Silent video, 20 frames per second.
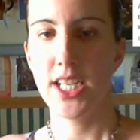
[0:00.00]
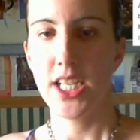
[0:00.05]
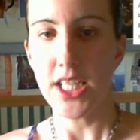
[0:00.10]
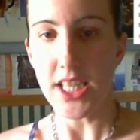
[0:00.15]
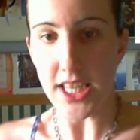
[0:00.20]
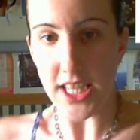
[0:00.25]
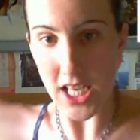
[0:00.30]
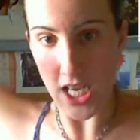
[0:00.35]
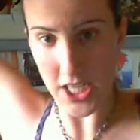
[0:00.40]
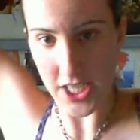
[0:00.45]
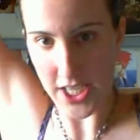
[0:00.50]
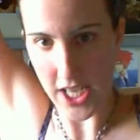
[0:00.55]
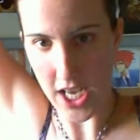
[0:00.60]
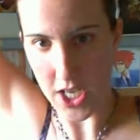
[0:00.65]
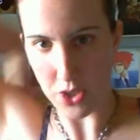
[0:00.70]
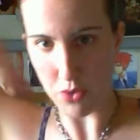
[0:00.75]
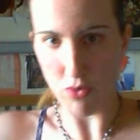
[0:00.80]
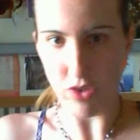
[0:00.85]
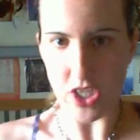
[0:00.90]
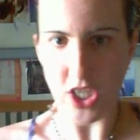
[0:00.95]
This is
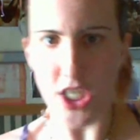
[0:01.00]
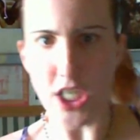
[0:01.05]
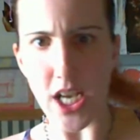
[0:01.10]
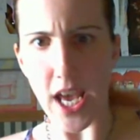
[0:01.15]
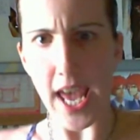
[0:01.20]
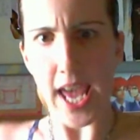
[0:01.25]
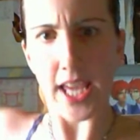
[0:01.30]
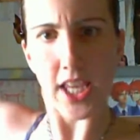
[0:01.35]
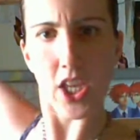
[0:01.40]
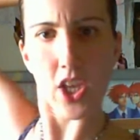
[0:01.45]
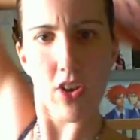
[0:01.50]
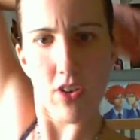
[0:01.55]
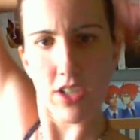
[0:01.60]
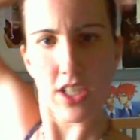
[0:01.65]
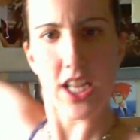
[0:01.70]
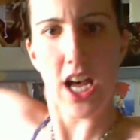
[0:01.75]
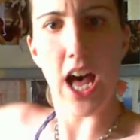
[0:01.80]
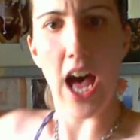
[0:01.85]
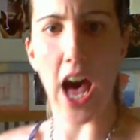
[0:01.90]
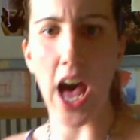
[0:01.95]

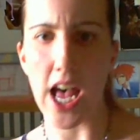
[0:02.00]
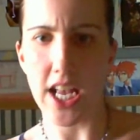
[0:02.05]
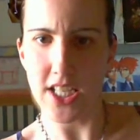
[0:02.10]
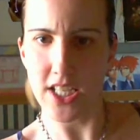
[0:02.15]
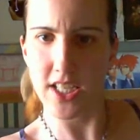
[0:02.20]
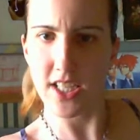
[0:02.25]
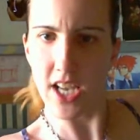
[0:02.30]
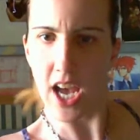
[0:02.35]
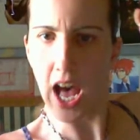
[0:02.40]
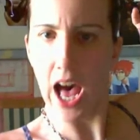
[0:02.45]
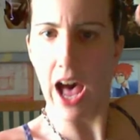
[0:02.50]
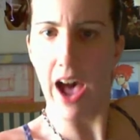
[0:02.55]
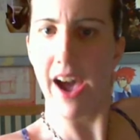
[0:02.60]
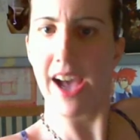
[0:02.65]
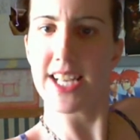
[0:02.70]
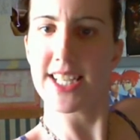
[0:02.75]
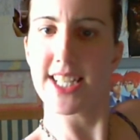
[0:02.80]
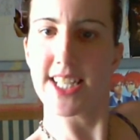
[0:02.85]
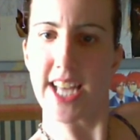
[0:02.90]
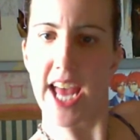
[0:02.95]
ridiculous! I
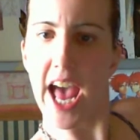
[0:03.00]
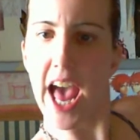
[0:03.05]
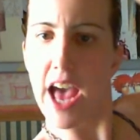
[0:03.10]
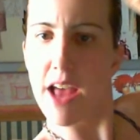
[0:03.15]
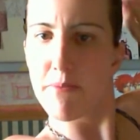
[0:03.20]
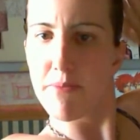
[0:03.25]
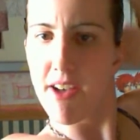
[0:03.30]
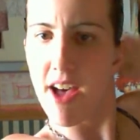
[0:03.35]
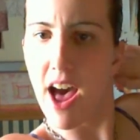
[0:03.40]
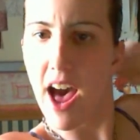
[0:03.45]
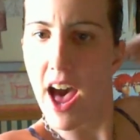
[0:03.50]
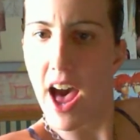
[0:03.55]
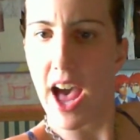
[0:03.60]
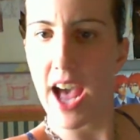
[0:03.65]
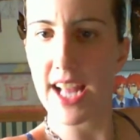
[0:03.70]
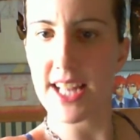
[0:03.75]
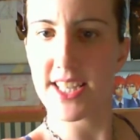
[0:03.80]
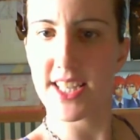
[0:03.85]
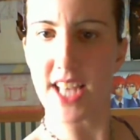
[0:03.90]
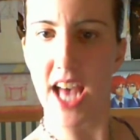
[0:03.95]
stand
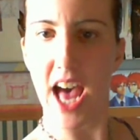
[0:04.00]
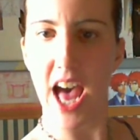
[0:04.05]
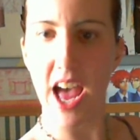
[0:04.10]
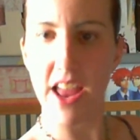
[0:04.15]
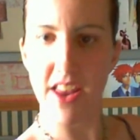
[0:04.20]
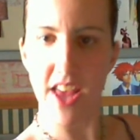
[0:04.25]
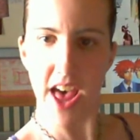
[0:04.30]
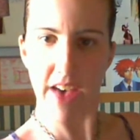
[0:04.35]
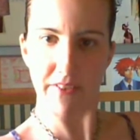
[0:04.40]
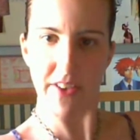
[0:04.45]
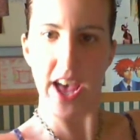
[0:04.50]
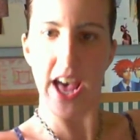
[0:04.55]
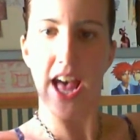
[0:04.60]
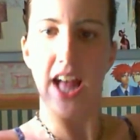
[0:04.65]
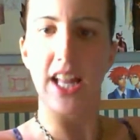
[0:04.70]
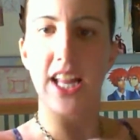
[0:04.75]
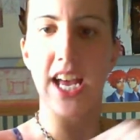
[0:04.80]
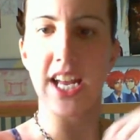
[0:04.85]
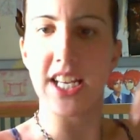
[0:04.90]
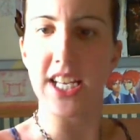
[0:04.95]
behind
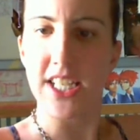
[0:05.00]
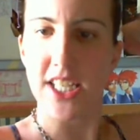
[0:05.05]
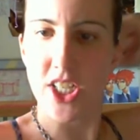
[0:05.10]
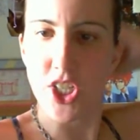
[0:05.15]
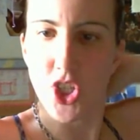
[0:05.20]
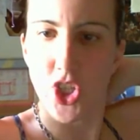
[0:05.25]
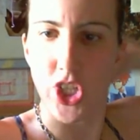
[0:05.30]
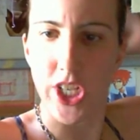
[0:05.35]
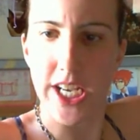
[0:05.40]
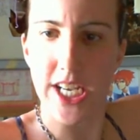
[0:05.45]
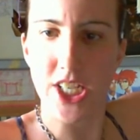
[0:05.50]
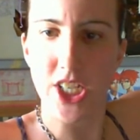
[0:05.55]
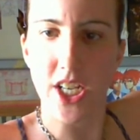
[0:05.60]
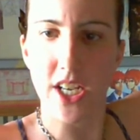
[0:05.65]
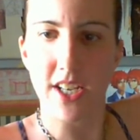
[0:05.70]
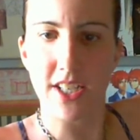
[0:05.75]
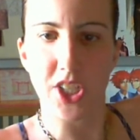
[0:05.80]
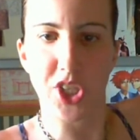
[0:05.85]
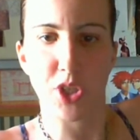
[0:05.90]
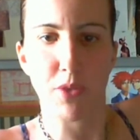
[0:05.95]
Sandoval and his
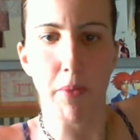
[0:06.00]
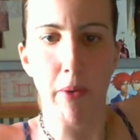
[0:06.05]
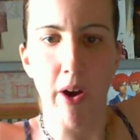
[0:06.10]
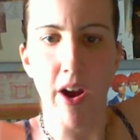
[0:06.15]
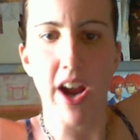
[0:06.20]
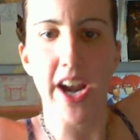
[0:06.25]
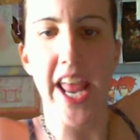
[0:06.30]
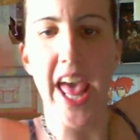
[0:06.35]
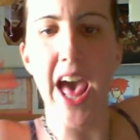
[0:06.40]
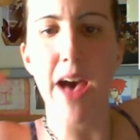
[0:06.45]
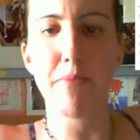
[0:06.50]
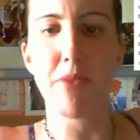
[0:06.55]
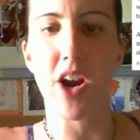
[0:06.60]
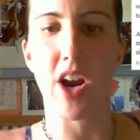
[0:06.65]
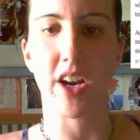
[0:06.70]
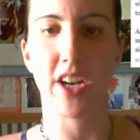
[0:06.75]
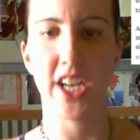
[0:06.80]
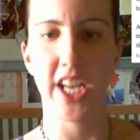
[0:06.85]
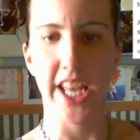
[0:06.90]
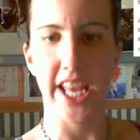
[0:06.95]
decision to support Emmer.
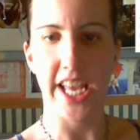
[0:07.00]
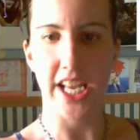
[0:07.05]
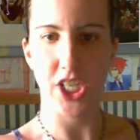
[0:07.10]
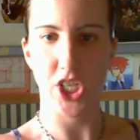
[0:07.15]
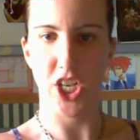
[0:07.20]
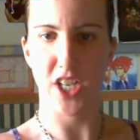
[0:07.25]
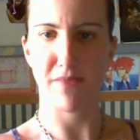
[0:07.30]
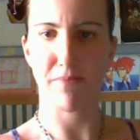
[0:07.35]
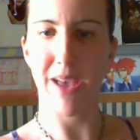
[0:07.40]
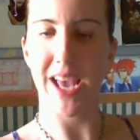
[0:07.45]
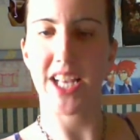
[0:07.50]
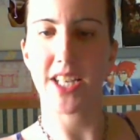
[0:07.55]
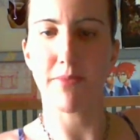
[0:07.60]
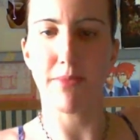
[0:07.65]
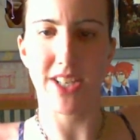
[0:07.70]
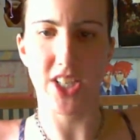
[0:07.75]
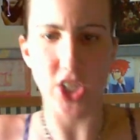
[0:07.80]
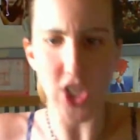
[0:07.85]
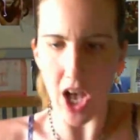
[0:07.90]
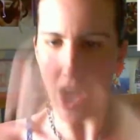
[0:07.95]
It just makes me
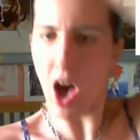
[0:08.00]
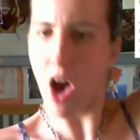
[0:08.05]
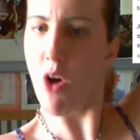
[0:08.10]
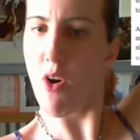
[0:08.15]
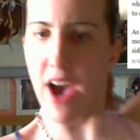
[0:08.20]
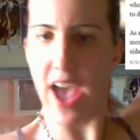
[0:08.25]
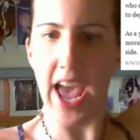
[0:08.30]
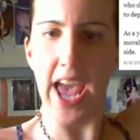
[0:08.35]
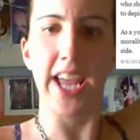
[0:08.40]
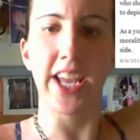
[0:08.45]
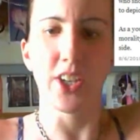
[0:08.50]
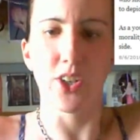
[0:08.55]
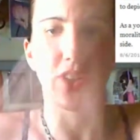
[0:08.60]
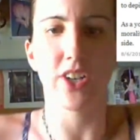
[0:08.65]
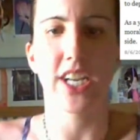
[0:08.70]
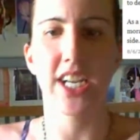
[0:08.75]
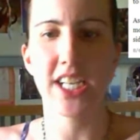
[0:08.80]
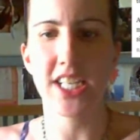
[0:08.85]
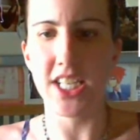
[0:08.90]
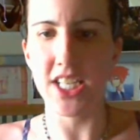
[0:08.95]
so
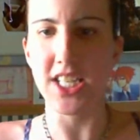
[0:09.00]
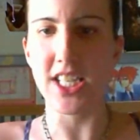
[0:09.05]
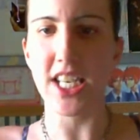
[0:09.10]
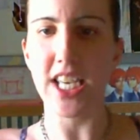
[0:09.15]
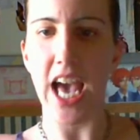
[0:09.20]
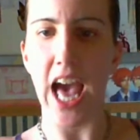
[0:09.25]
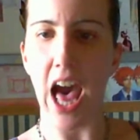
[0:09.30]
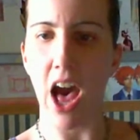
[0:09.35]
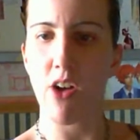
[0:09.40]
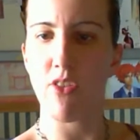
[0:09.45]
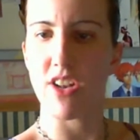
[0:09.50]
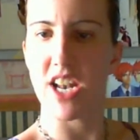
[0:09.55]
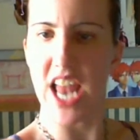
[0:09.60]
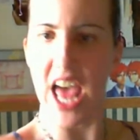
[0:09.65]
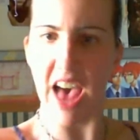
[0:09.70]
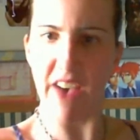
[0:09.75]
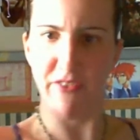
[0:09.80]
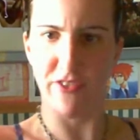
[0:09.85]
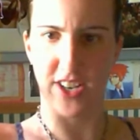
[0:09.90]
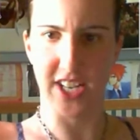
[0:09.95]
angry to see how
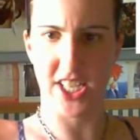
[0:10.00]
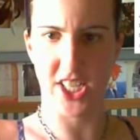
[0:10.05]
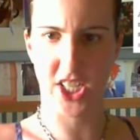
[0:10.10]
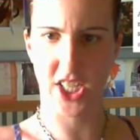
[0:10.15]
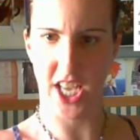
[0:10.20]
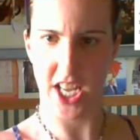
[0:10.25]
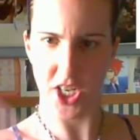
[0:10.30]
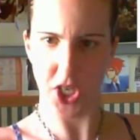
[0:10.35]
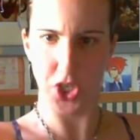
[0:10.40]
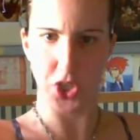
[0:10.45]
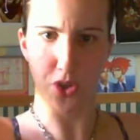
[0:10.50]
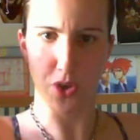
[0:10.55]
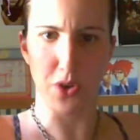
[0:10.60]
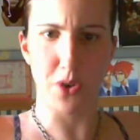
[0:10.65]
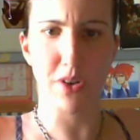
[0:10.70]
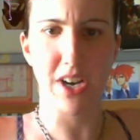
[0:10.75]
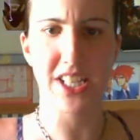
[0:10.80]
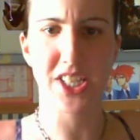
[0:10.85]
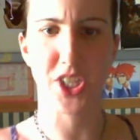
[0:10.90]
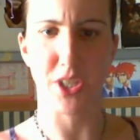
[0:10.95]
leftists can do
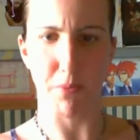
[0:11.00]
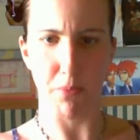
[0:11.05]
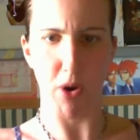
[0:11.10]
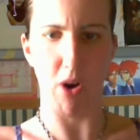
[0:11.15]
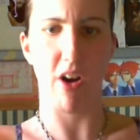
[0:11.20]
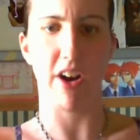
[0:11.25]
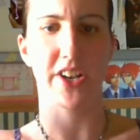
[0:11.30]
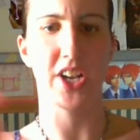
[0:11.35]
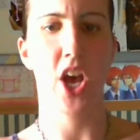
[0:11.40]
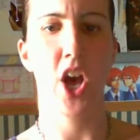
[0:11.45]
and support